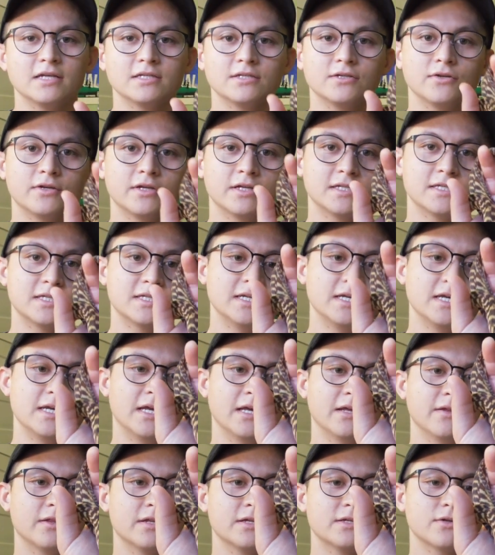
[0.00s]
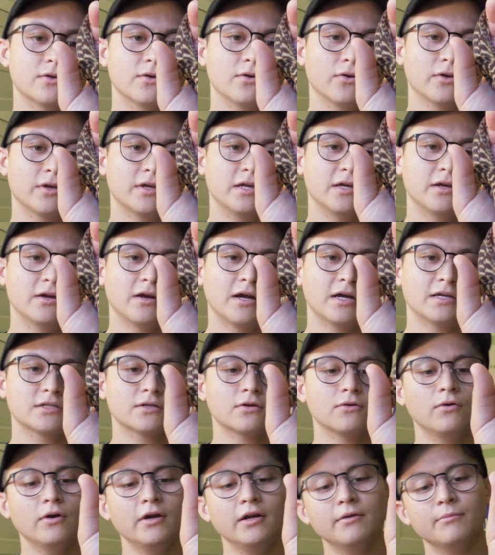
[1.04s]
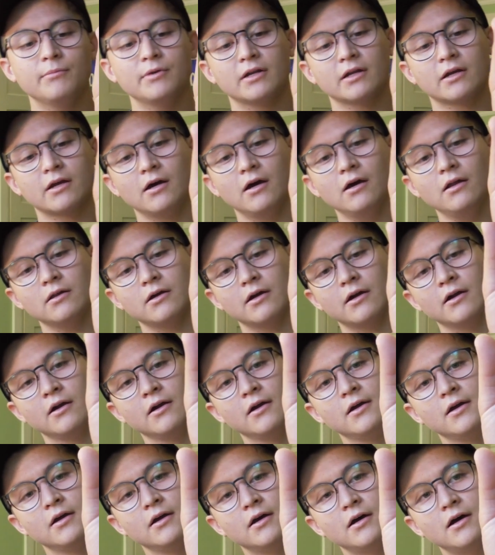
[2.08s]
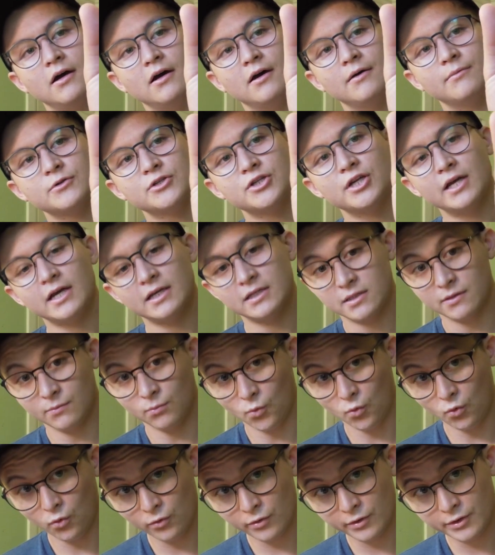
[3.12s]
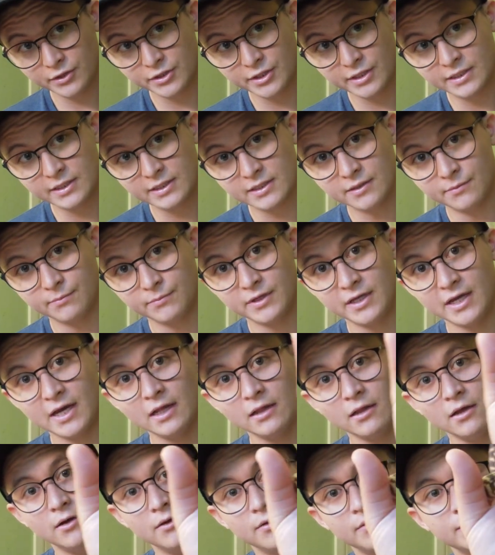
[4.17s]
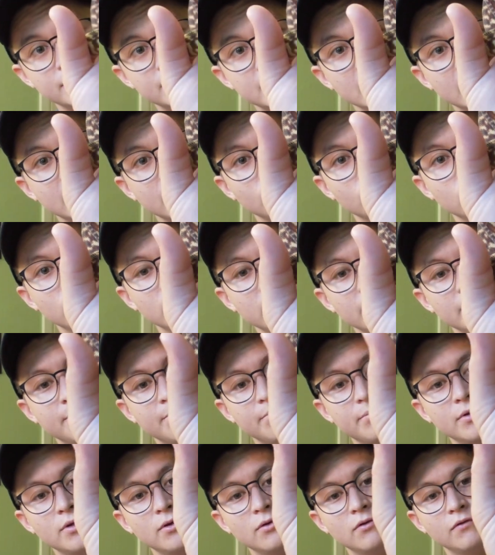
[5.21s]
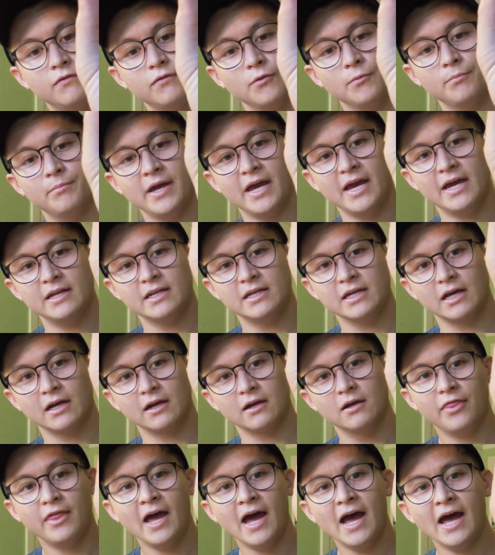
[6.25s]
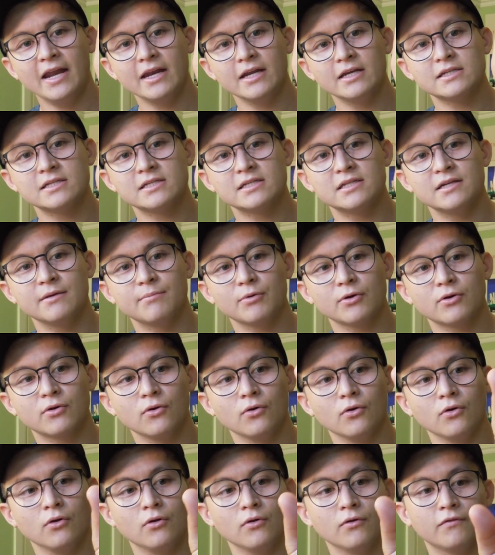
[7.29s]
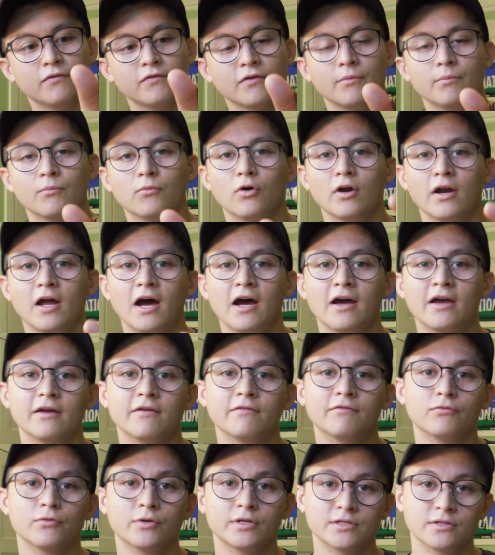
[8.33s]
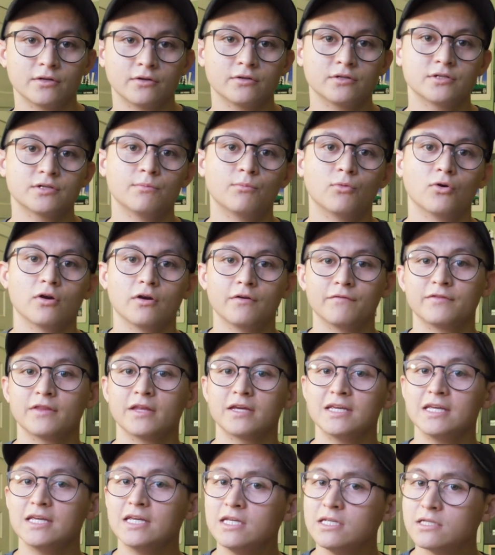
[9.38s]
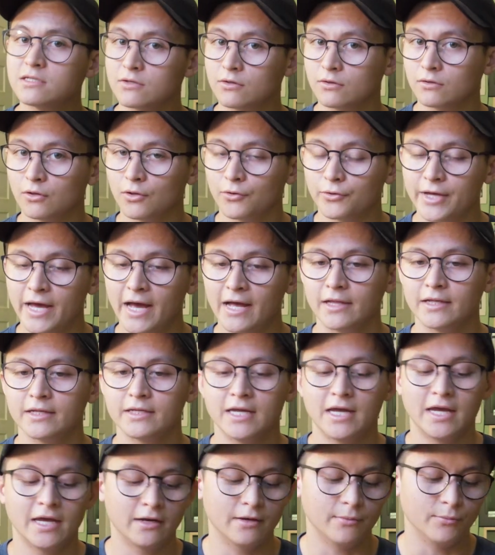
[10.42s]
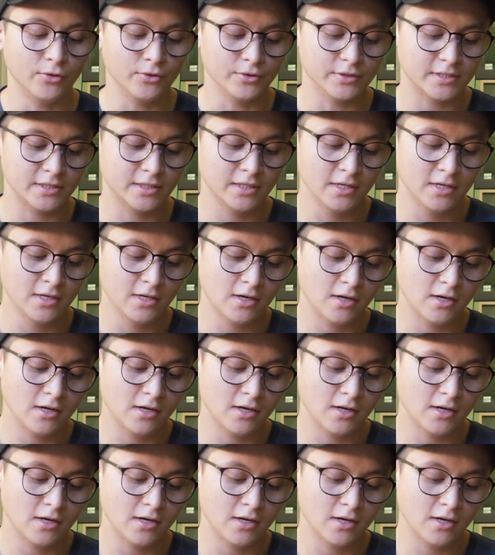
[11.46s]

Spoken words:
As you can see, this girl here has quite a bit of color. She has some oranges, some yellows, and really beautiful banding. That is typical, from what I've researched, more of the eastern locality animals,